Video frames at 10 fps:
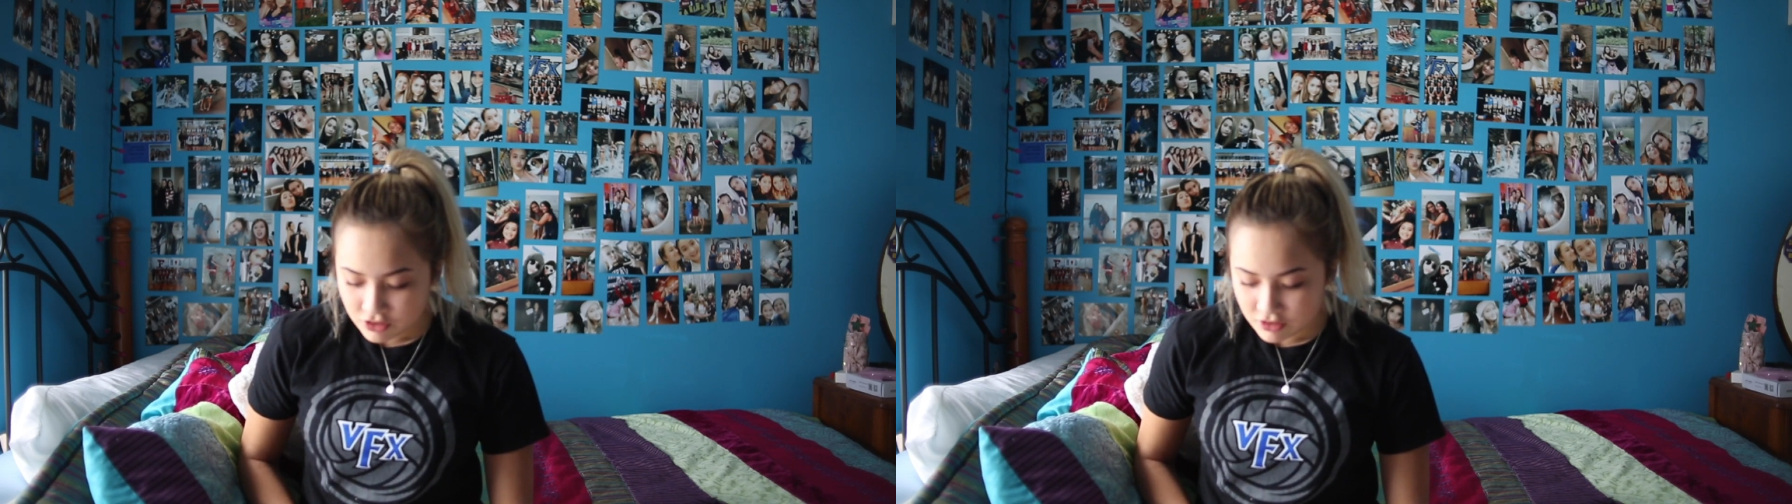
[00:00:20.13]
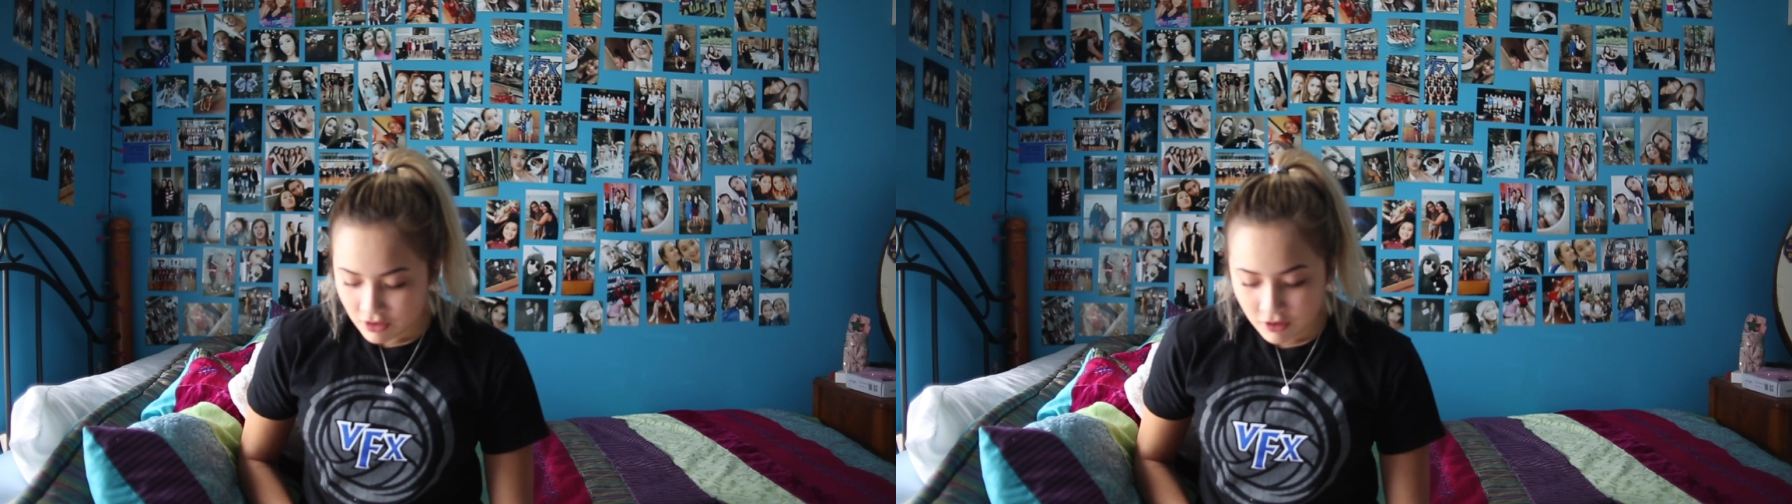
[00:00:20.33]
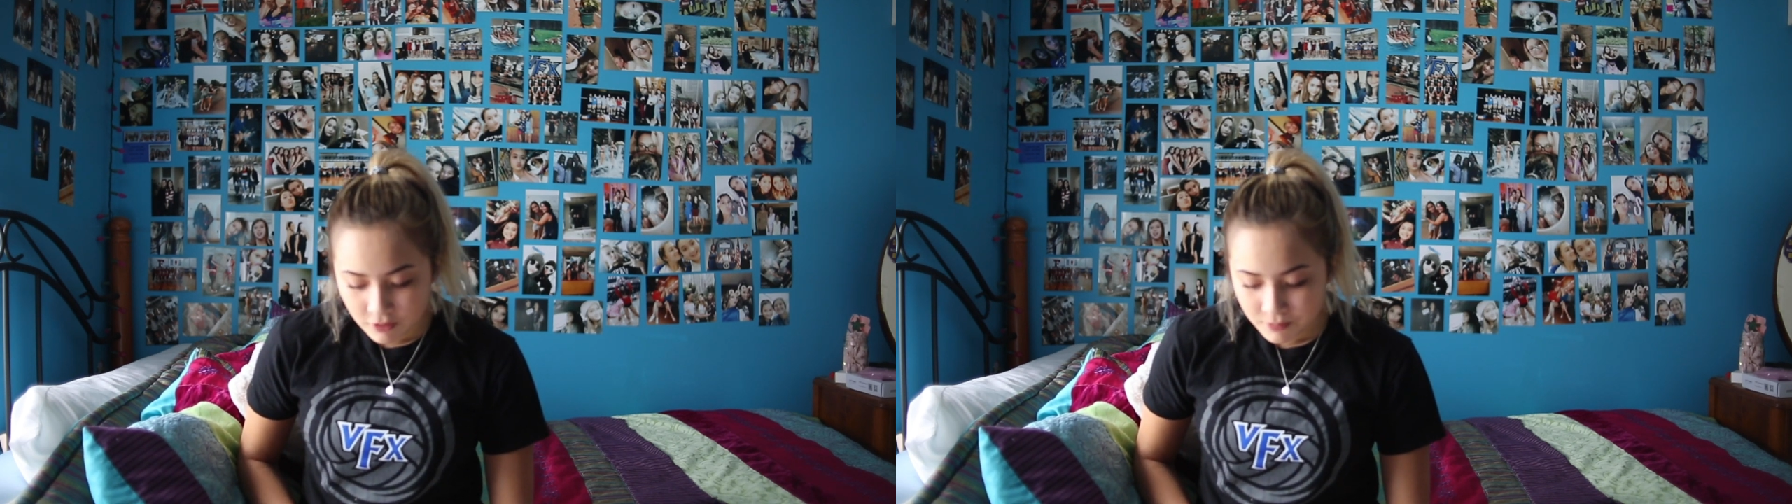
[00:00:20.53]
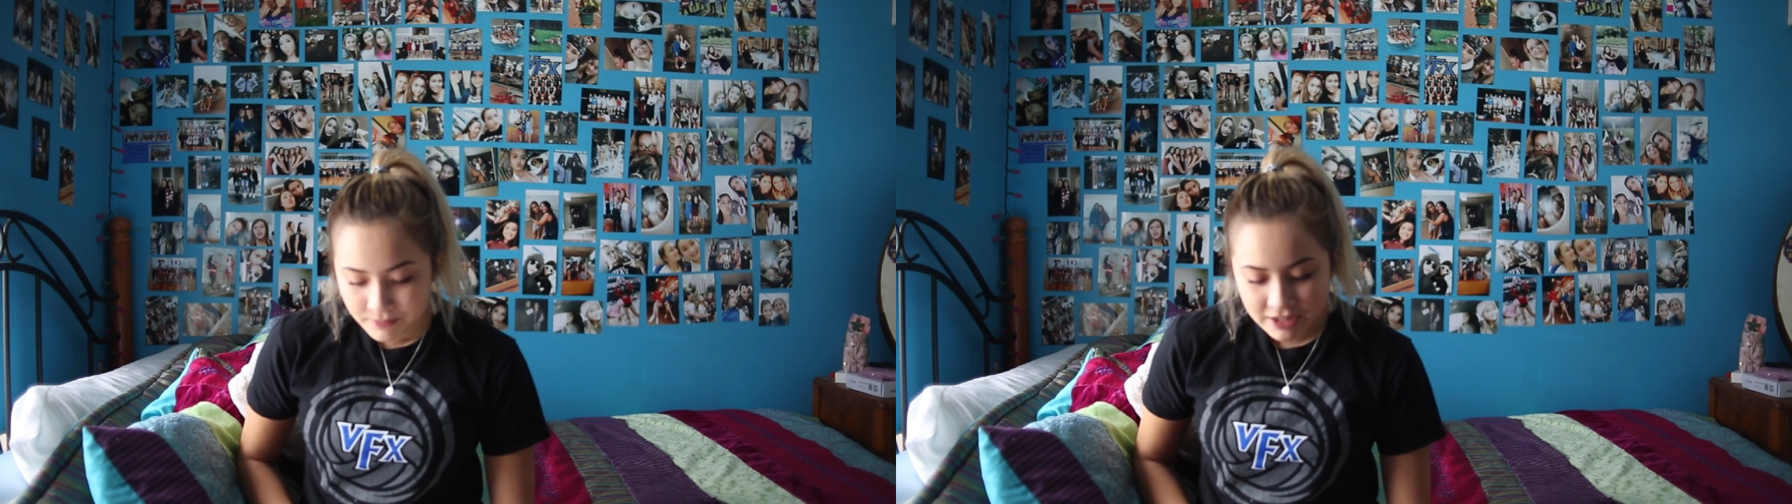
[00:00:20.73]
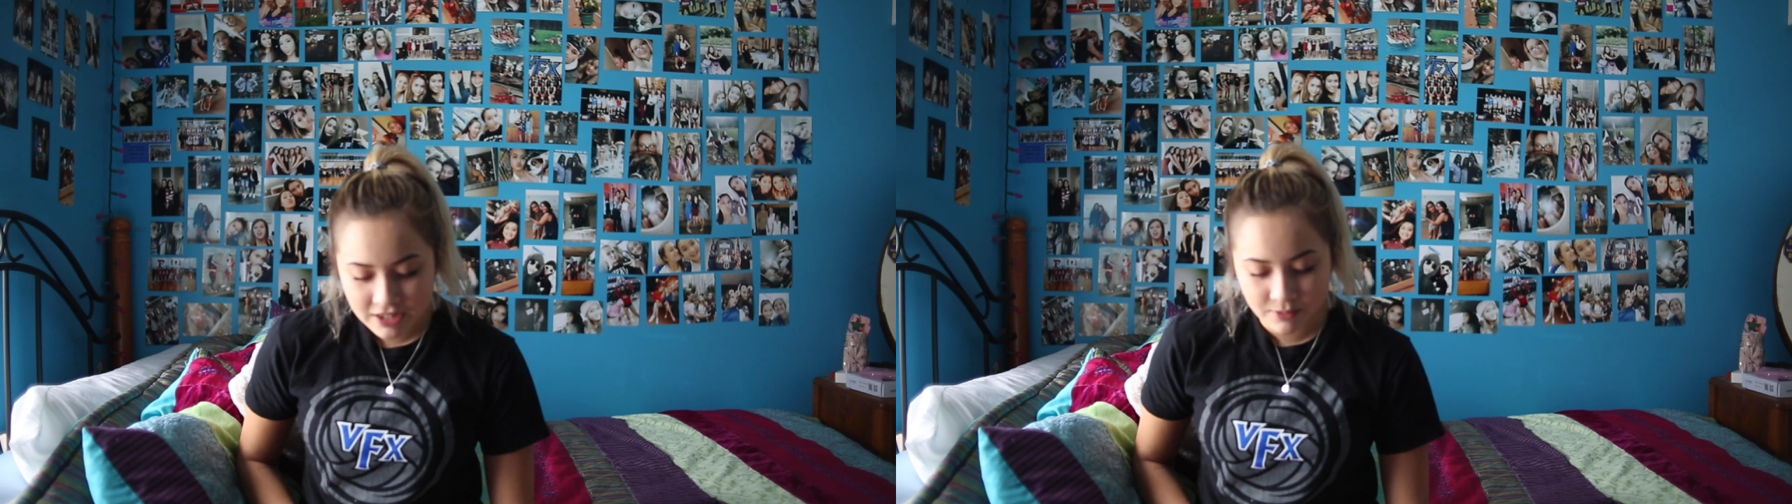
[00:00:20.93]
so
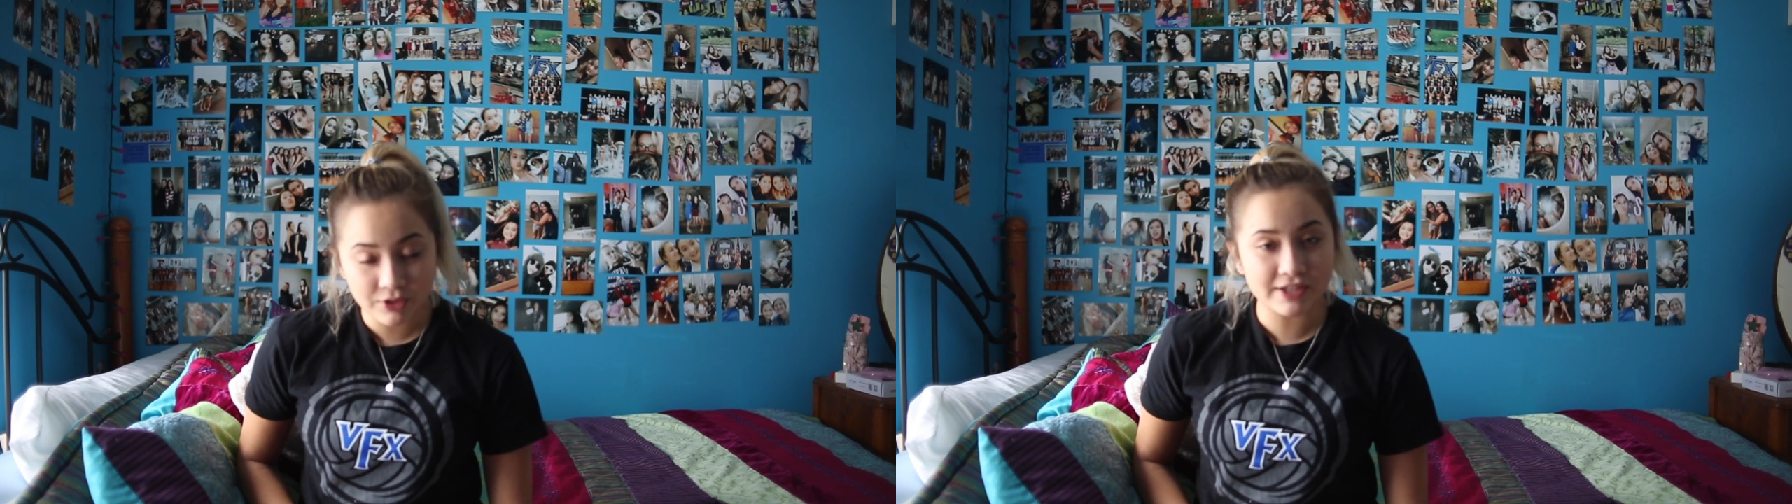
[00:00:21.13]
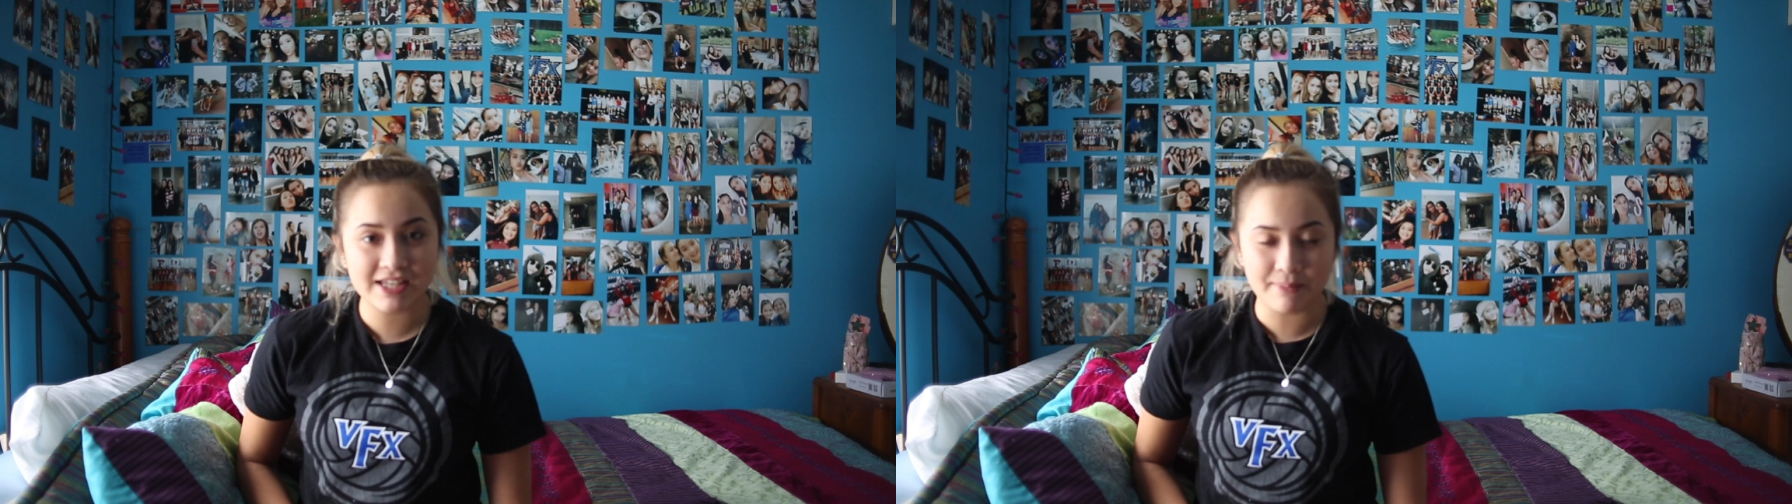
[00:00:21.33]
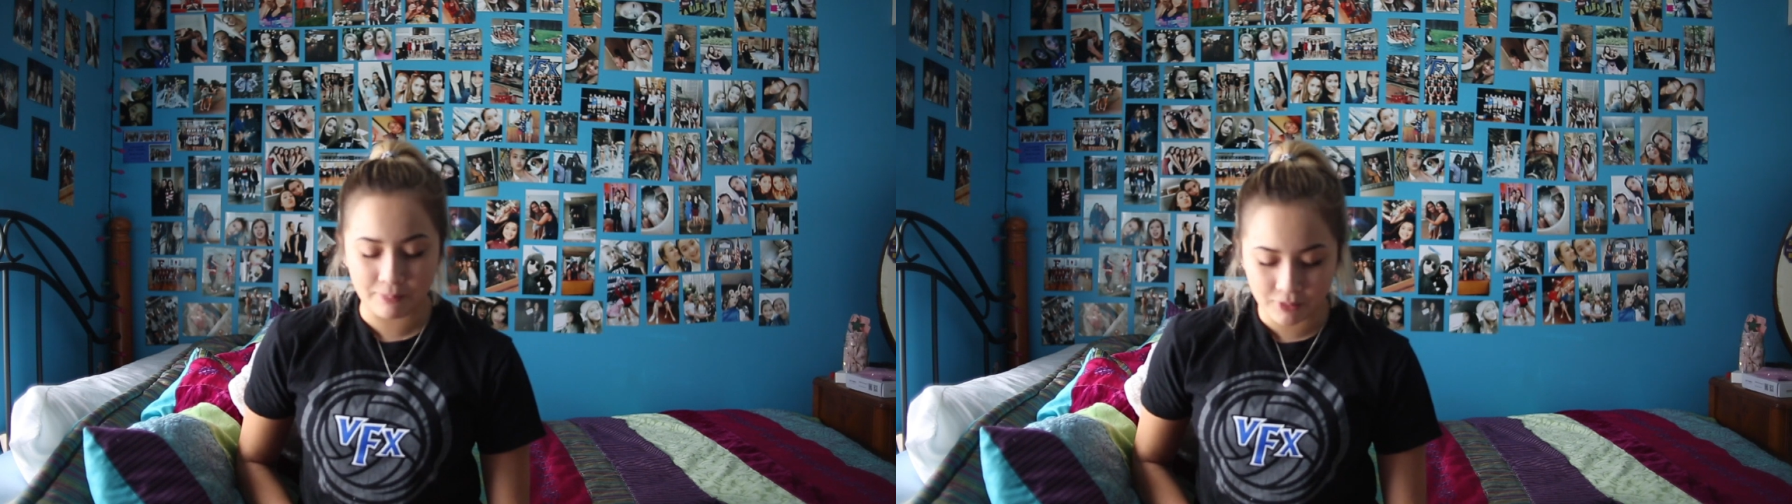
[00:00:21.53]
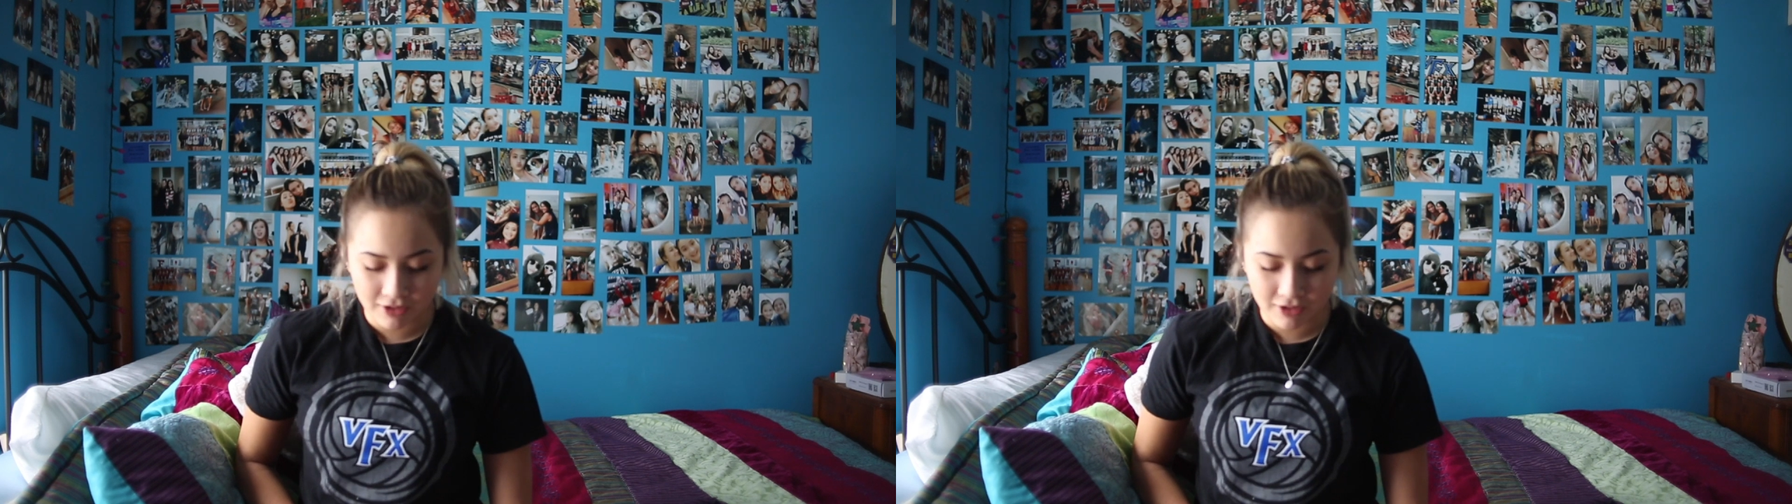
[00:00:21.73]
let's see what you guys came up